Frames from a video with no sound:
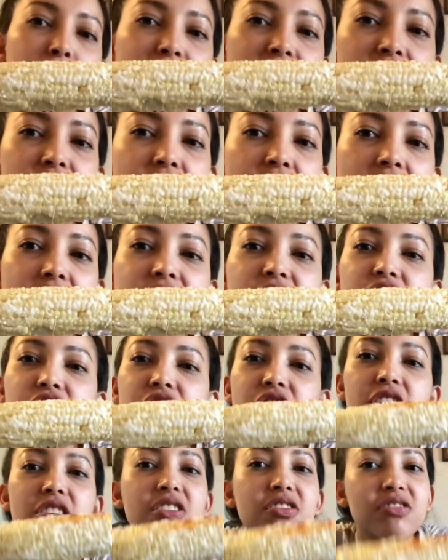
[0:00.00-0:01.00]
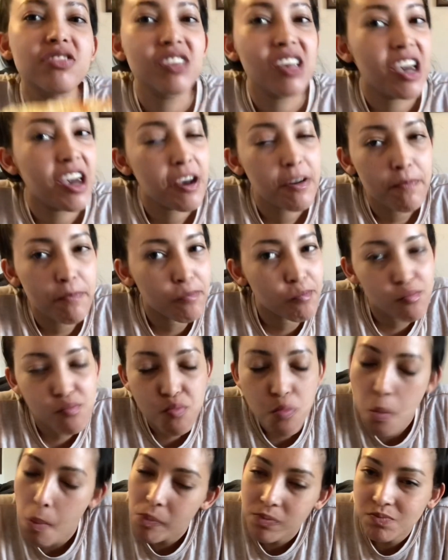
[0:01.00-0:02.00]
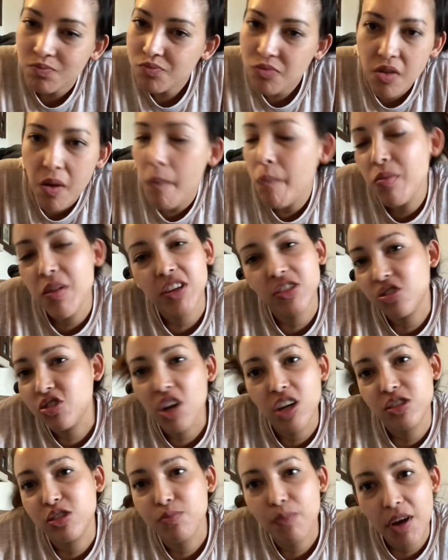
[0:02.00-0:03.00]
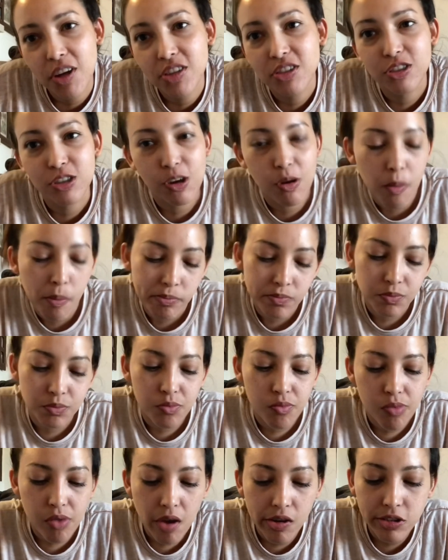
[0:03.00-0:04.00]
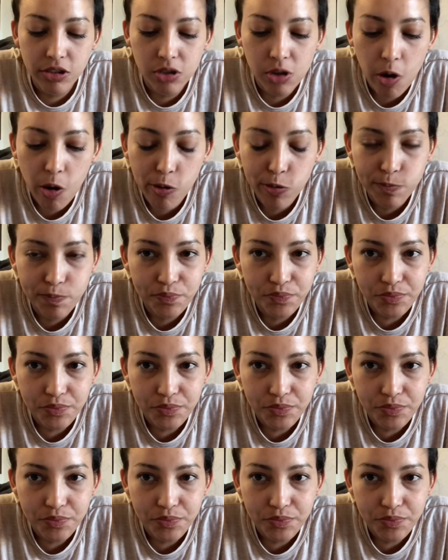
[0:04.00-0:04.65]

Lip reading: Then you have the chilling side, that's not spicy. So